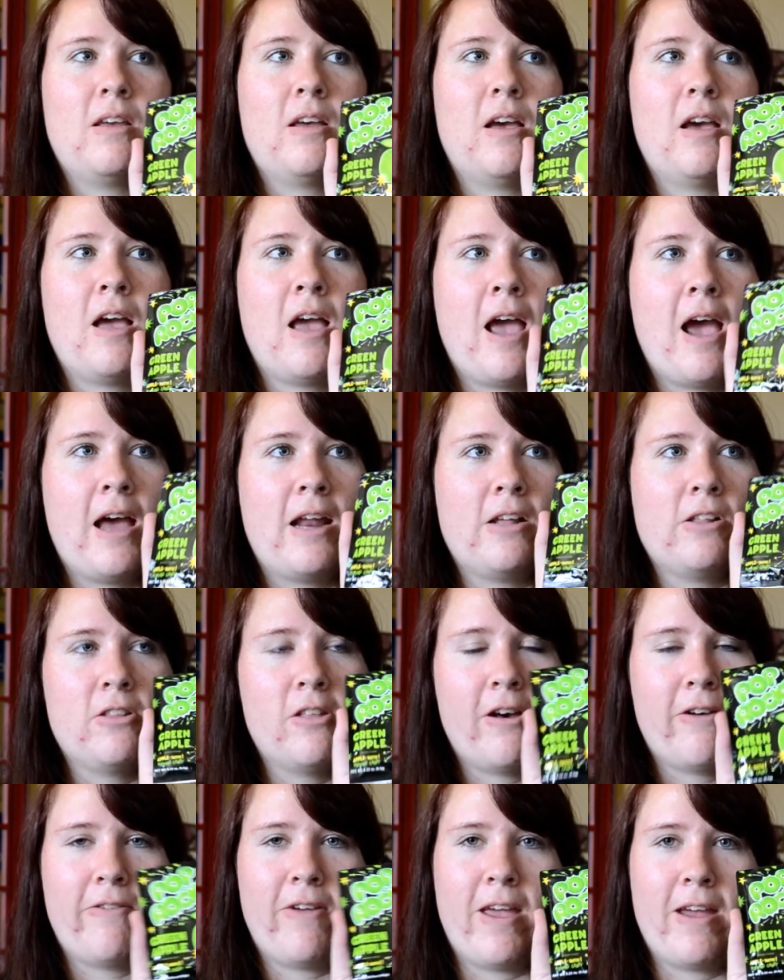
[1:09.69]
I had a
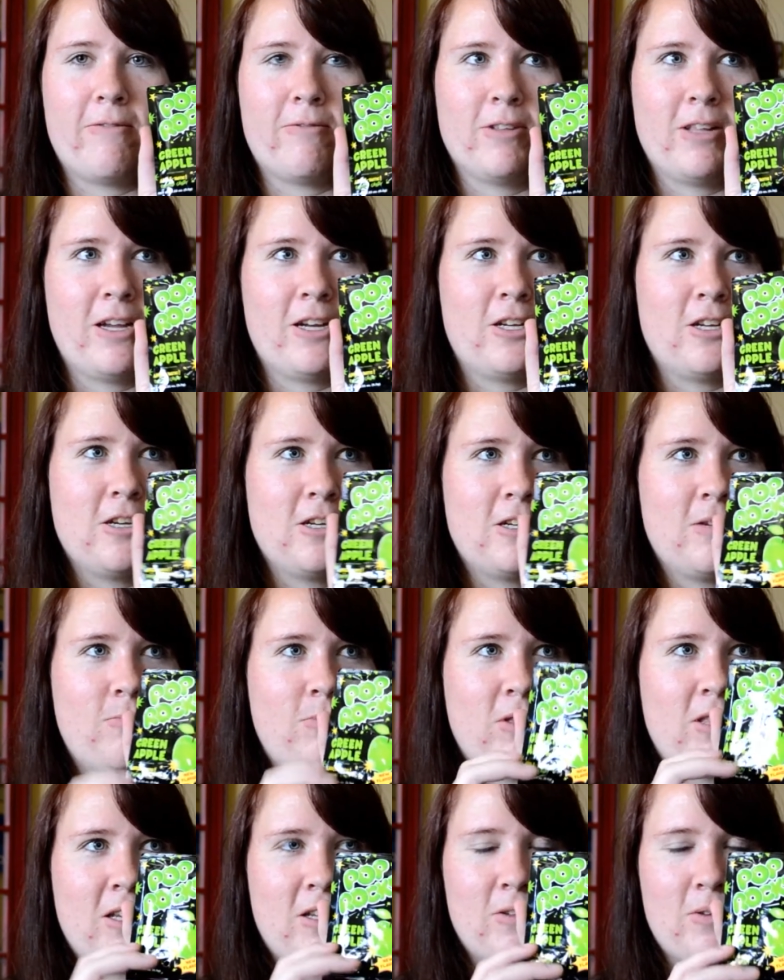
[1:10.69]
love-hate relationship
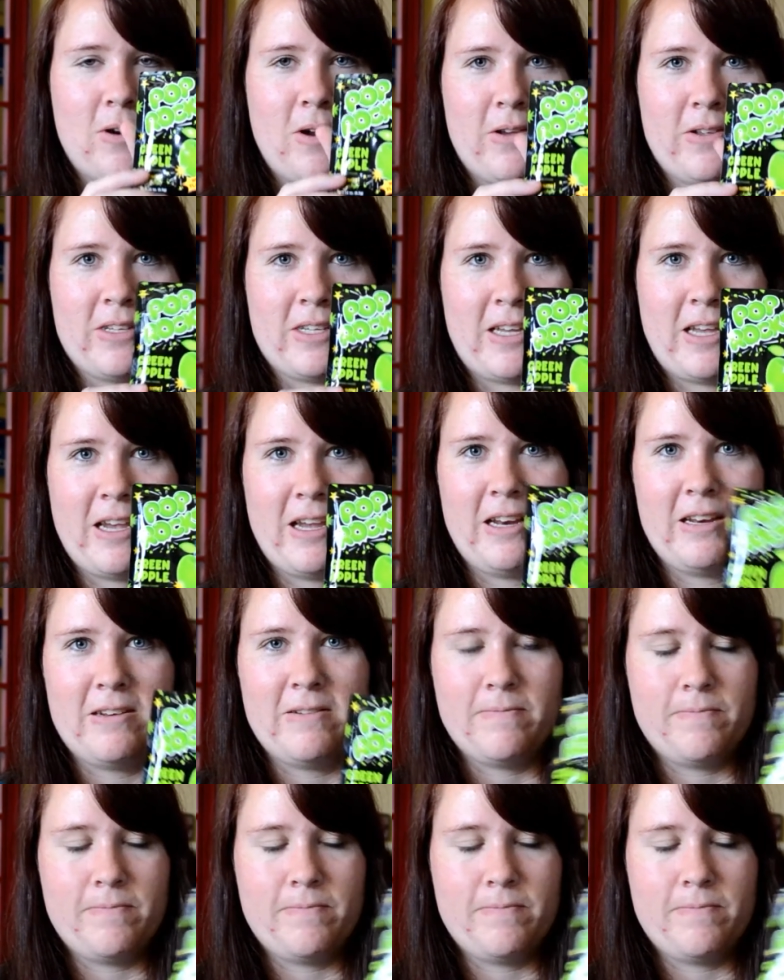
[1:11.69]
with these when I was a kid.